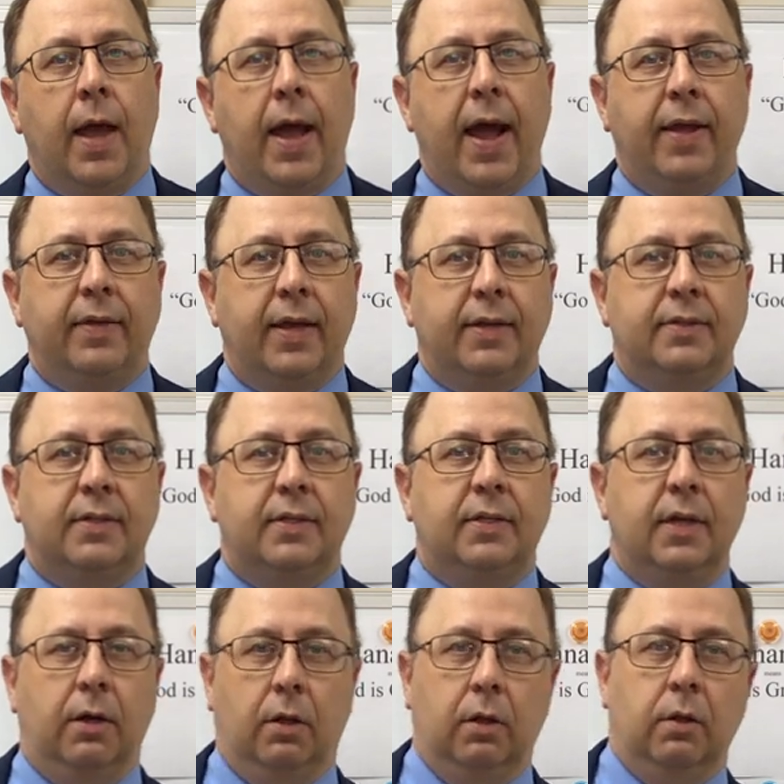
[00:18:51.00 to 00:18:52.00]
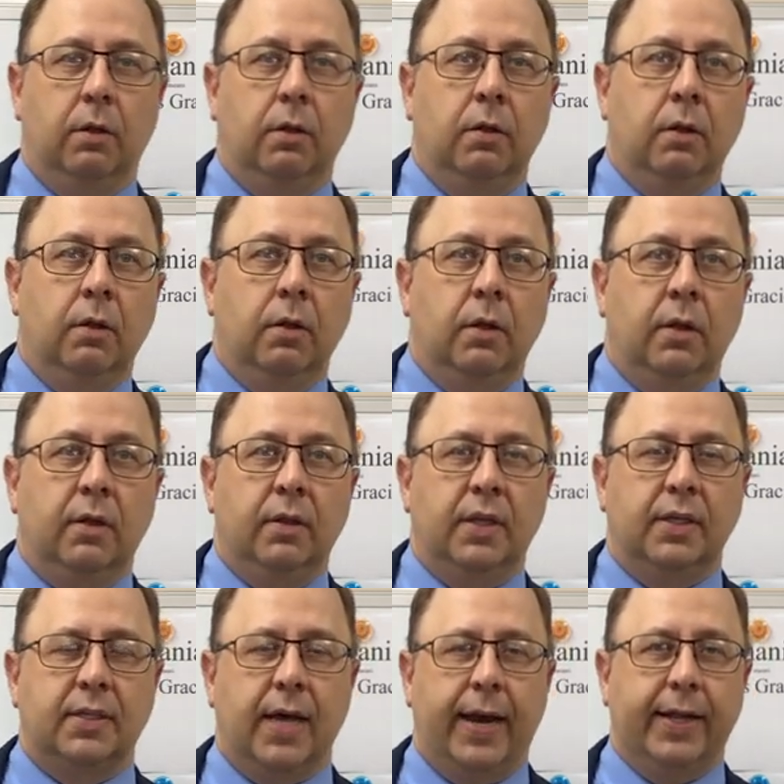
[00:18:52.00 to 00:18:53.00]
And they still
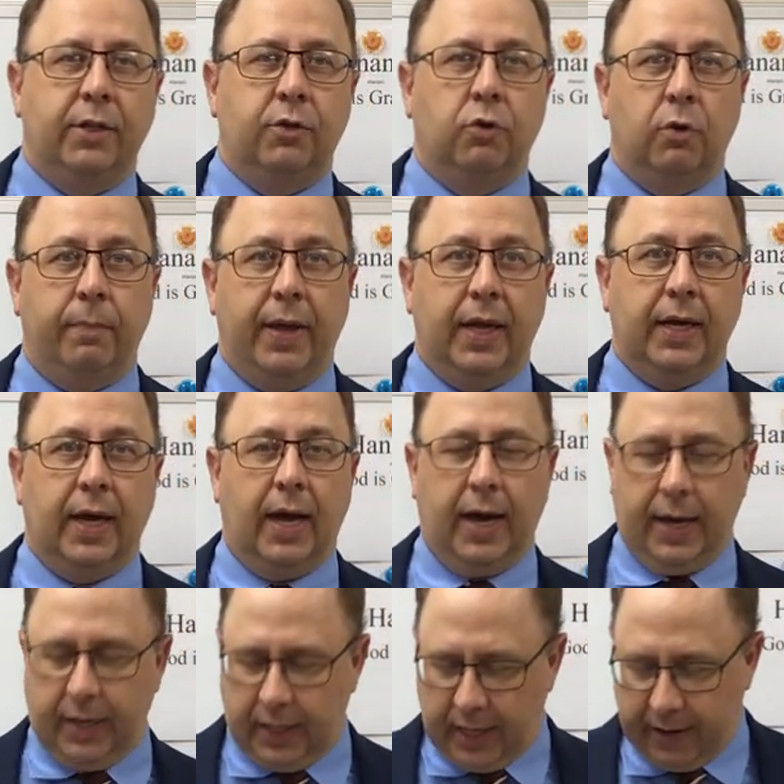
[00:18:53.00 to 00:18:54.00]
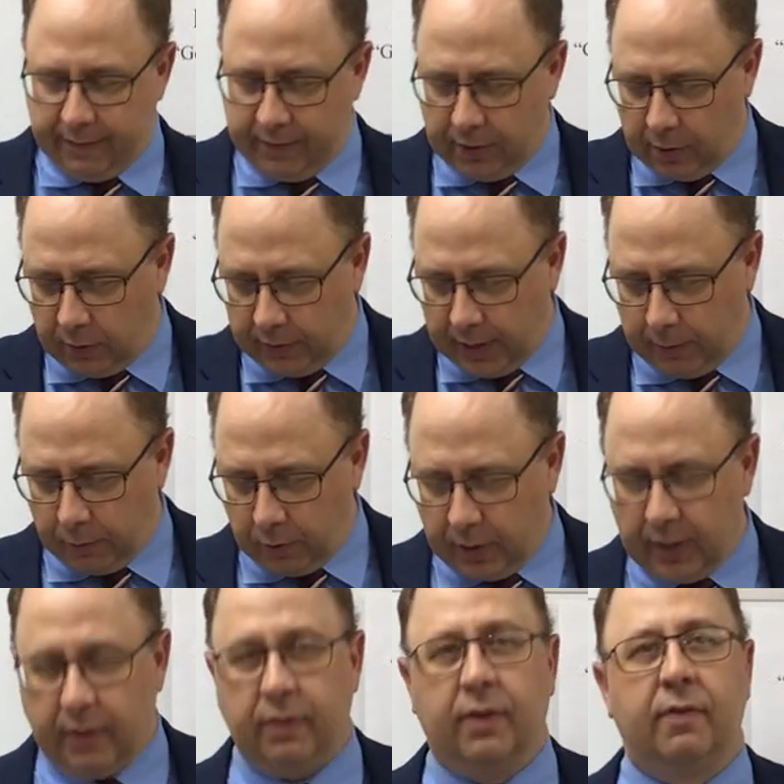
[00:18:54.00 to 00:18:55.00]
decided to obey God, even though they were
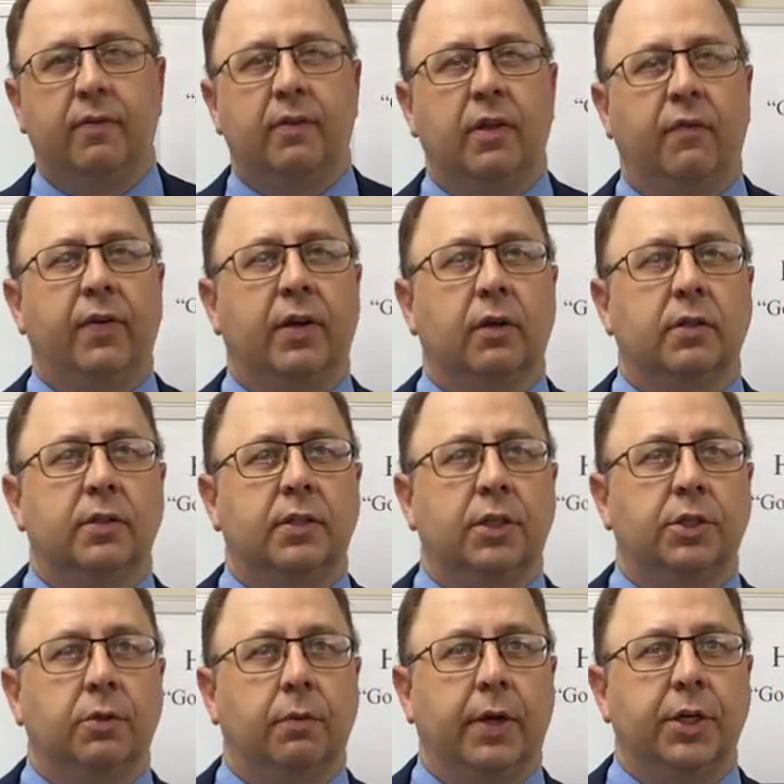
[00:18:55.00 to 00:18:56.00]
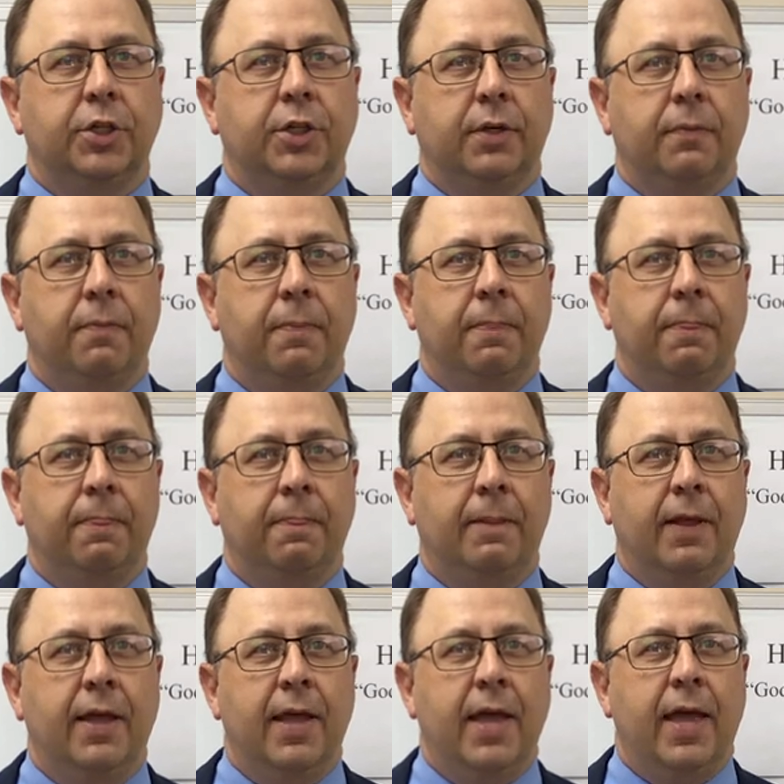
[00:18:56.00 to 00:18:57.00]
in this difficult situation.
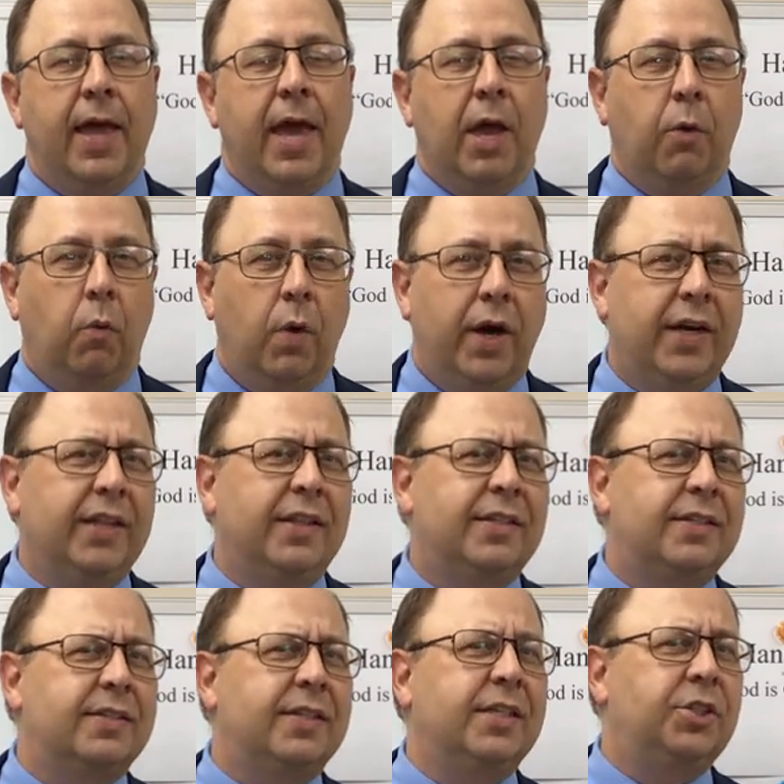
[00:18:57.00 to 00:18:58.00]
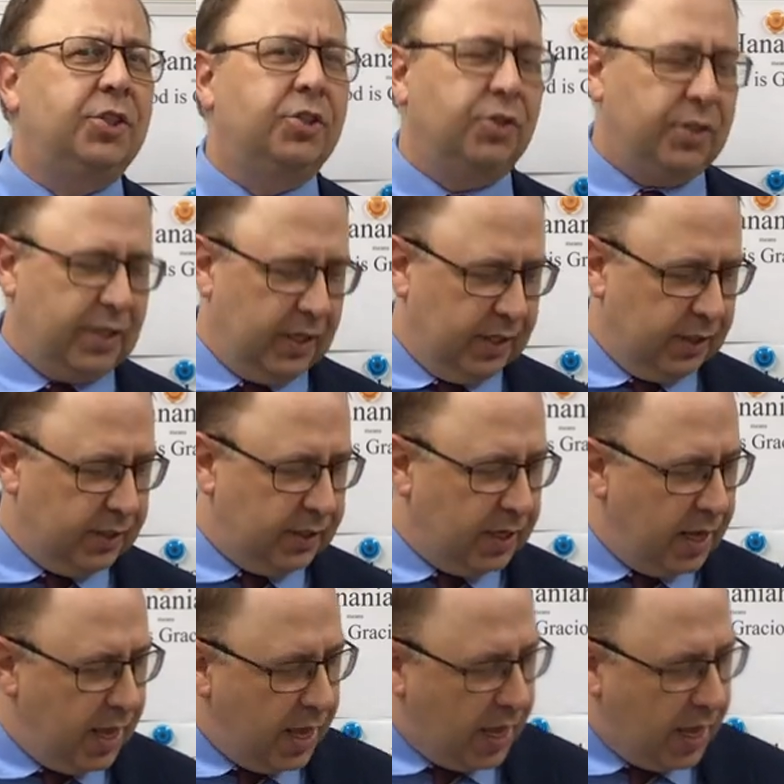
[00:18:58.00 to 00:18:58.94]
And one of the censures is